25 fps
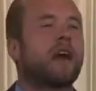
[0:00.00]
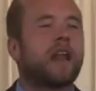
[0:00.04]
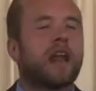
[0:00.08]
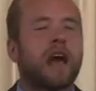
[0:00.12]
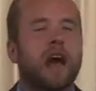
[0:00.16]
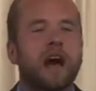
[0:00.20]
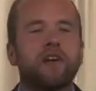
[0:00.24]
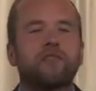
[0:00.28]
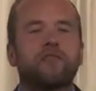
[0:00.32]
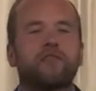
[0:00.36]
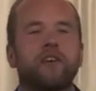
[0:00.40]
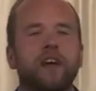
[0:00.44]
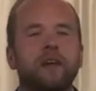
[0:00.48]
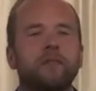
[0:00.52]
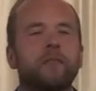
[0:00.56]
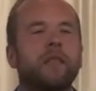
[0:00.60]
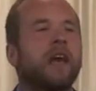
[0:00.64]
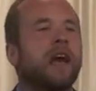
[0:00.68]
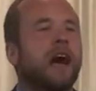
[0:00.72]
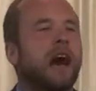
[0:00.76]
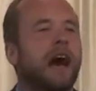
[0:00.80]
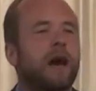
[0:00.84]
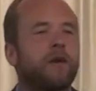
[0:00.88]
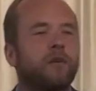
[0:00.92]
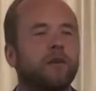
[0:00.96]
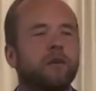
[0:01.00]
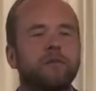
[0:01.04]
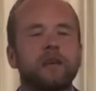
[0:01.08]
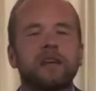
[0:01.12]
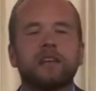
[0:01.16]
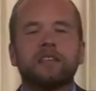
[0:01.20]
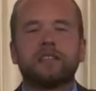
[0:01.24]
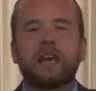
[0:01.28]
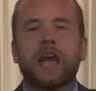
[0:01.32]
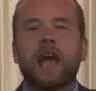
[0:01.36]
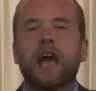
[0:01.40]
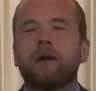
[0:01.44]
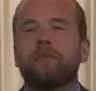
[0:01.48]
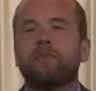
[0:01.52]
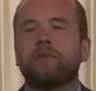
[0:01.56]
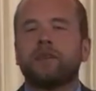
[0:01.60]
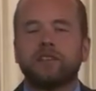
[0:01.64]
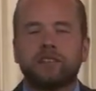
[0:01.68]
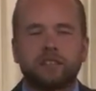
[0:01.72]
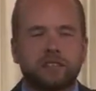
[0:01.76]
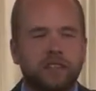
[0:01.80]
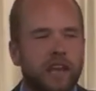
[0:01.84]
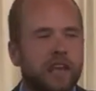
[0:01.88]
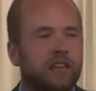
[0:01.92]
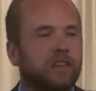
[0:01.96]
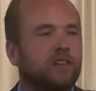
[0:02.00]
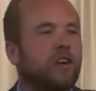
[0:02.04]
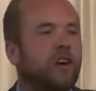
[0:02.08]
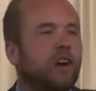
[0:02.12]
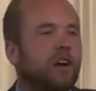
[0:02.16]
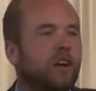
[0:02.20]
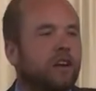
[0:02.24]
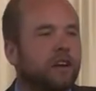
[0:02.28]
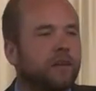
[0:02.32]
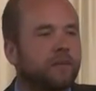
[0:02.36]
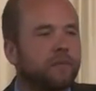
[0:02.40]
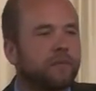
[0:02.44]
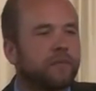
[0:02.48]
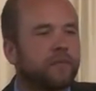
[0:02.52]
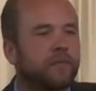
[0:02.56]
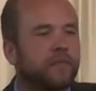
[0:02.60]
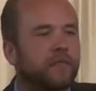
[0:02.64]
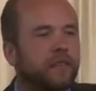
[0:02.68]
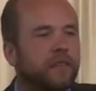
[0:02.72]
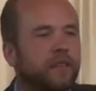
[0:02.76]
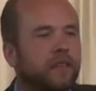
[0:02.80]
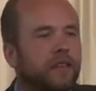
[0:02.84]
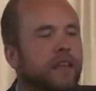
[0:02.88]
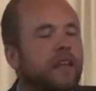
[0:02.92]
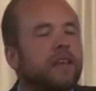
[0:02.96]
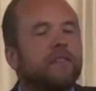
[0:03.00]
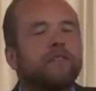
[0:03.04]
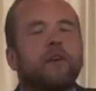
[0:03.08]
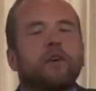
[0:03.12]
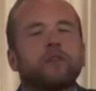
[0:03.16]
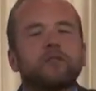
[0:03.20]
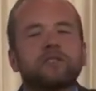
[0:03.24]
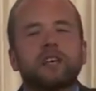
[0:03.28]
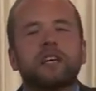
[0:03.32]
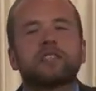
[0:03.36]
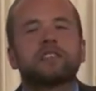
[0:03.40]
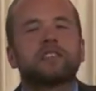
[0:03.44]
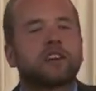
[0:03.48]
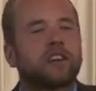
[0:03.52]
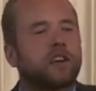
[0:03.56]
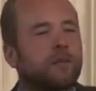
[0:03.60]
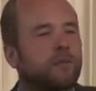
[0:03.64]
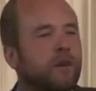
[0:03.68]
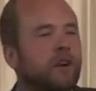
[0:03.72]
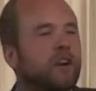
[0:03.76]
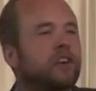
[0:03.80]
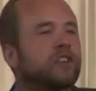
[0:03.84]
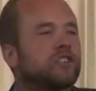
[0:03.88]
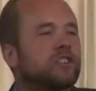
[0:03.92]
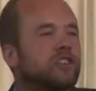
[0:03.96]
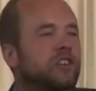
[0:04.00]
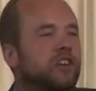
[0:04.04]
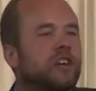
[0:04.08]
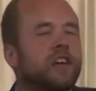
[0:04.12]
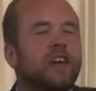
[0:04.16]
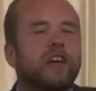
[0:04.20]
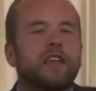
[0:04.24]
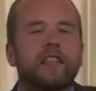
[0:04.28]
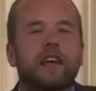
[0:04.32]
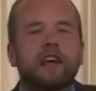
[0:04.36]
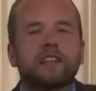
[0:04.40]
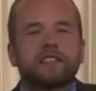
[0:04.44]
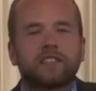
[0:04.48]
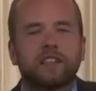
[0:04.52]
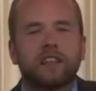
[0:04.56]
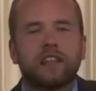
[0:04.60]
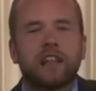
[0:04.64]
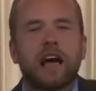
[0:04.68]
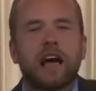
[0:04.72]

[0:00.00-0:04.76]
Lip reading: that outfit, I would be as happy as they look. Folks, that's a commercial. That's a